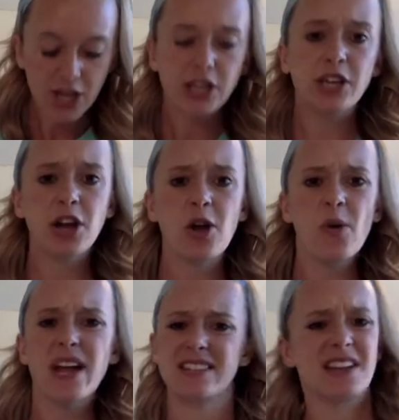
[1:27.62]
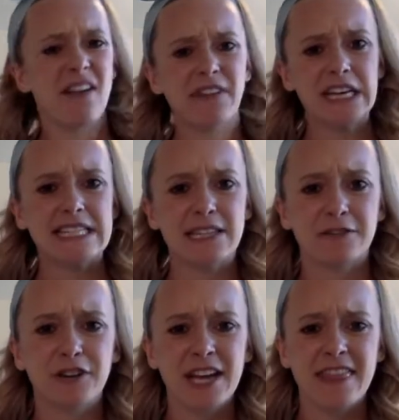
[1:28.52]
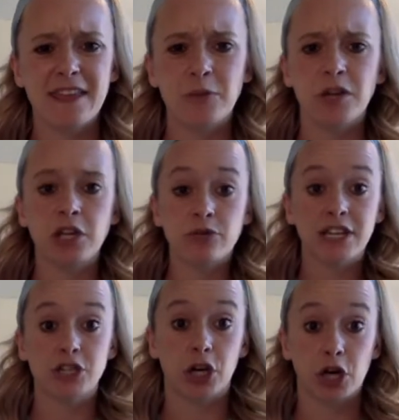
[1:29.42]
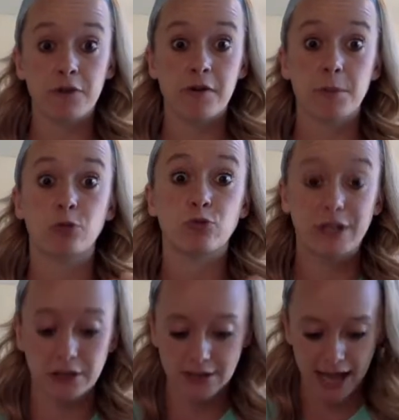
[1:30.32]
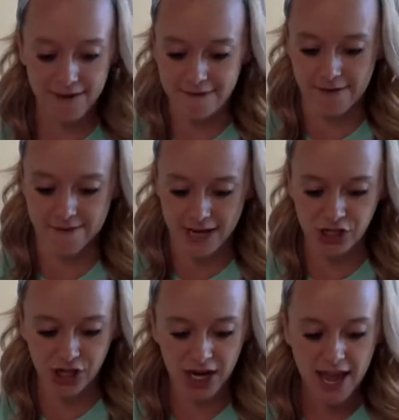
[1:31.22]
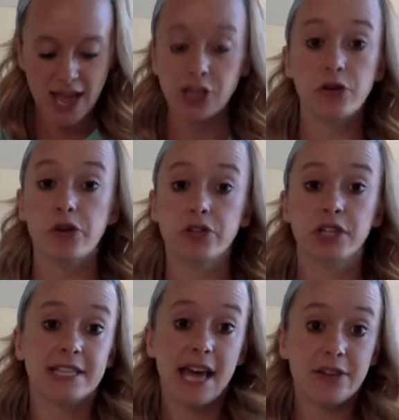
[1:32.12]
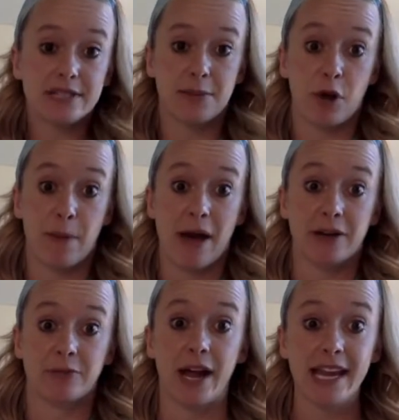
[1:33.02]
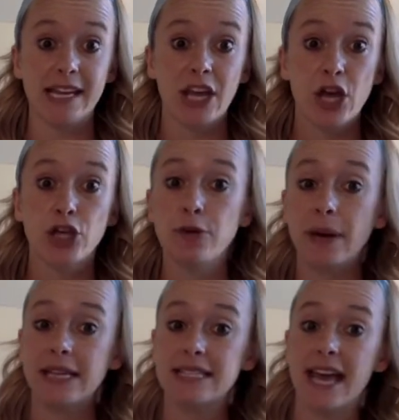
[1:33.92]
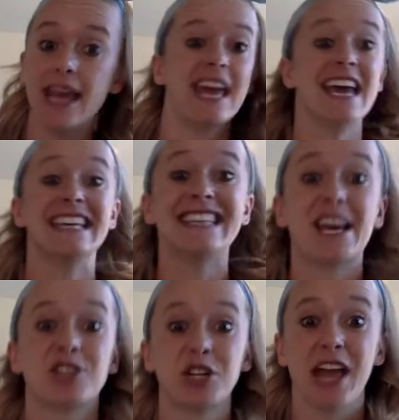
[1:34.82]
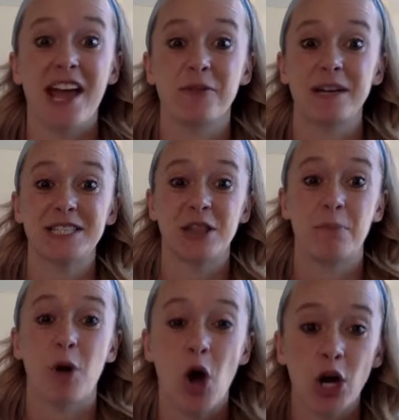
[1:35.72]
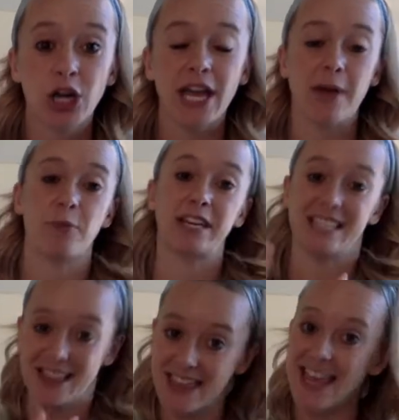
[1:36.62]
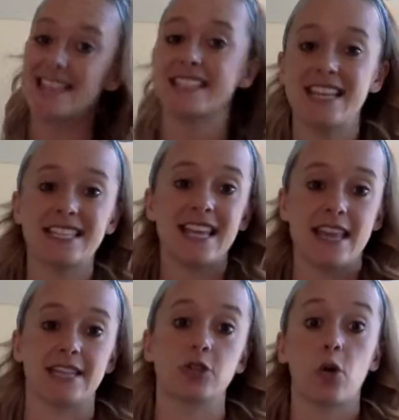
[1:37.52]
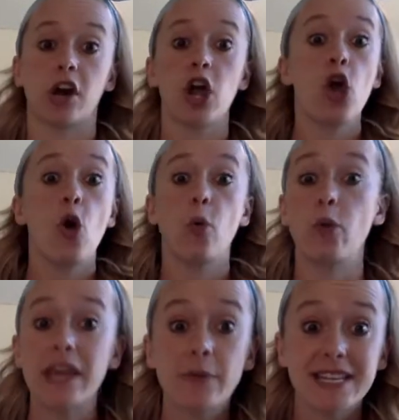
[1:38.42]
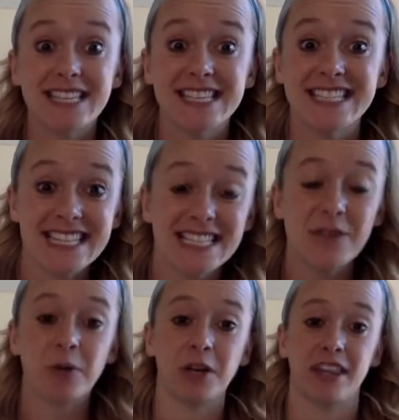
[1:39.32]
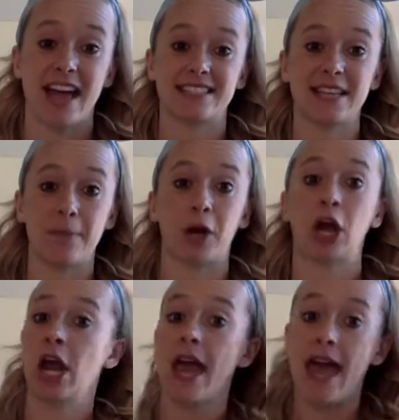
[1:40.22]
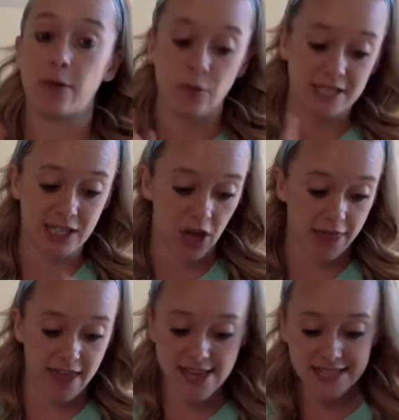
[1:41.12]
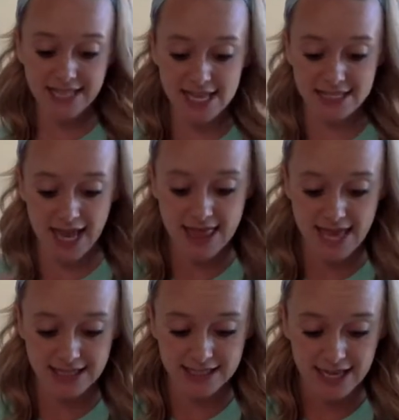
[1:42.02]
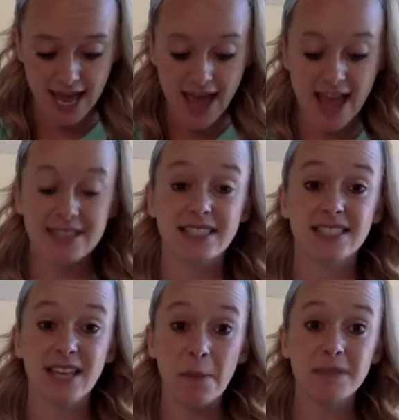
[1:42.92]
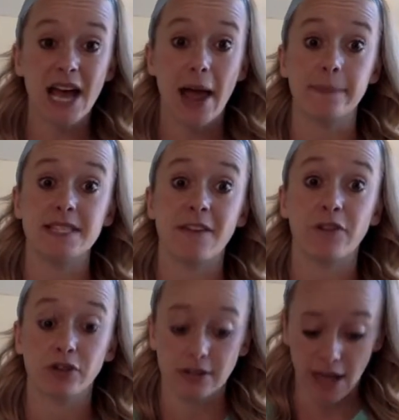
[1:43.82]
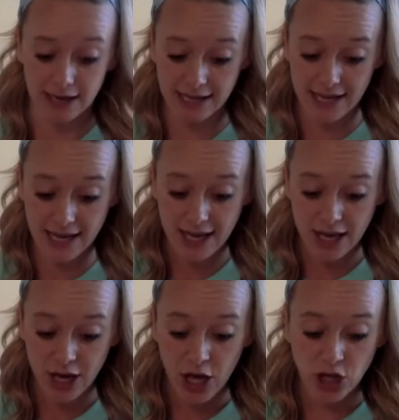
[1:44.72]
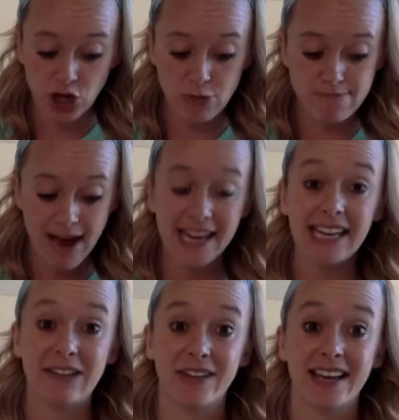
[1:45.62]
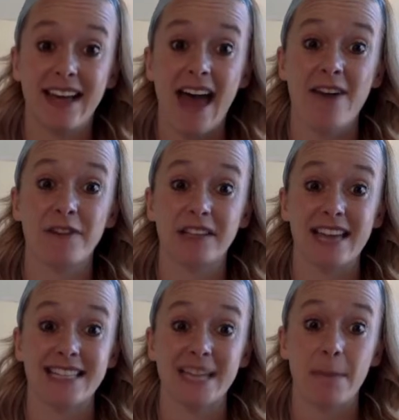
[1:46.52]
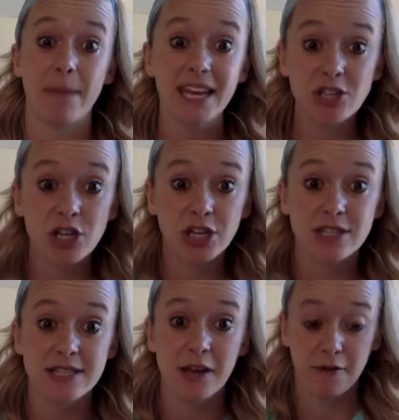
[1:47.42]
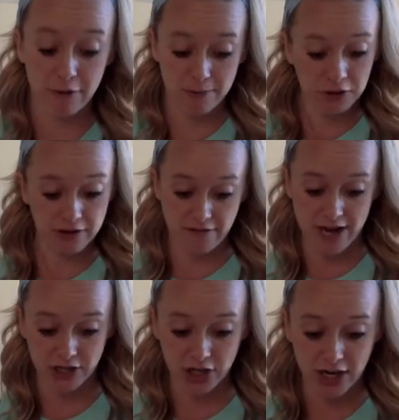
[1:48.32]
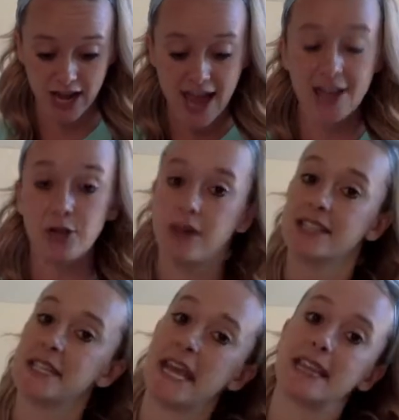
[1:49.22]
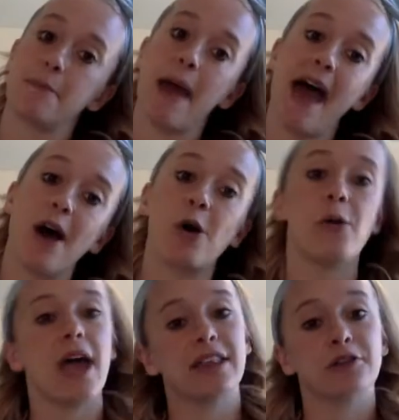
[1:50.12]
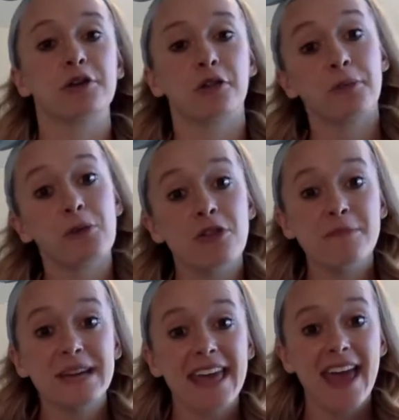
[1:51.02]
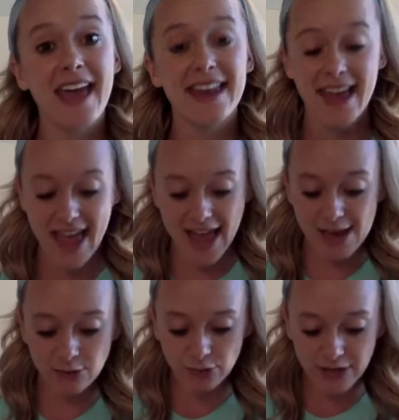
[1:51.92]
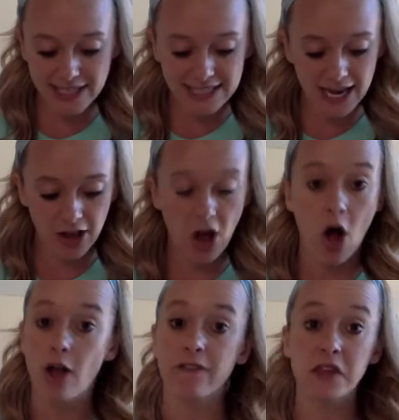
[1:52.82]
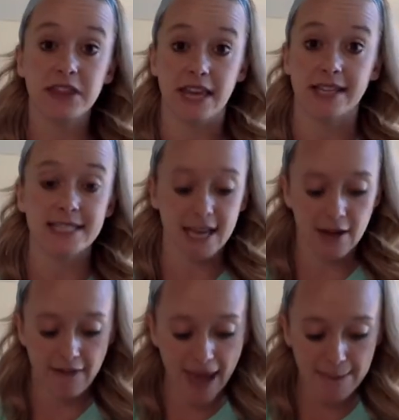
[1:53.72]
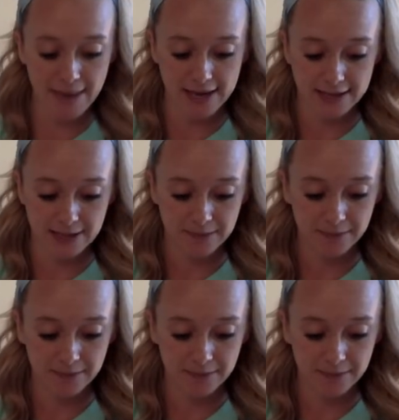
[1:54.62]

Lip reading: You know, it's not very different than when you return from a real-life adventure. You usually tell someone about it, right? You might say, "Yesterday I went to the park and we did this, this, and this." Or, "We went to Disney World last summer and we saw this, this, and this." And sometimes, if you're lucky, you might even have collected pictures from your adventure. And you can take them out and look through them again and retell all of the things that have happened.